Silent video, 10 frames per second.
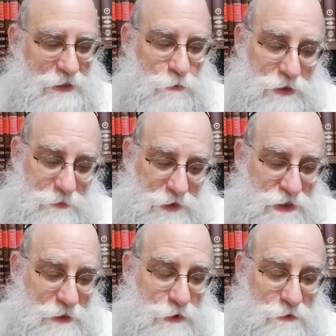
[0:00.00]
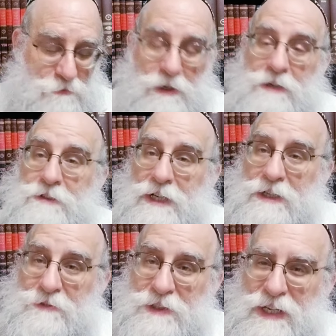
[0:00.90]
When the Baal Shem Tov
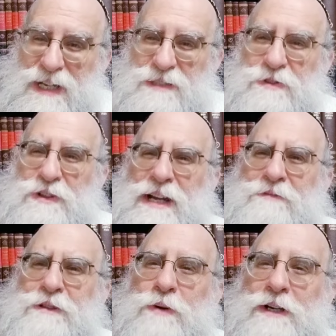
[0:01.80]
arrived, he asked for everyone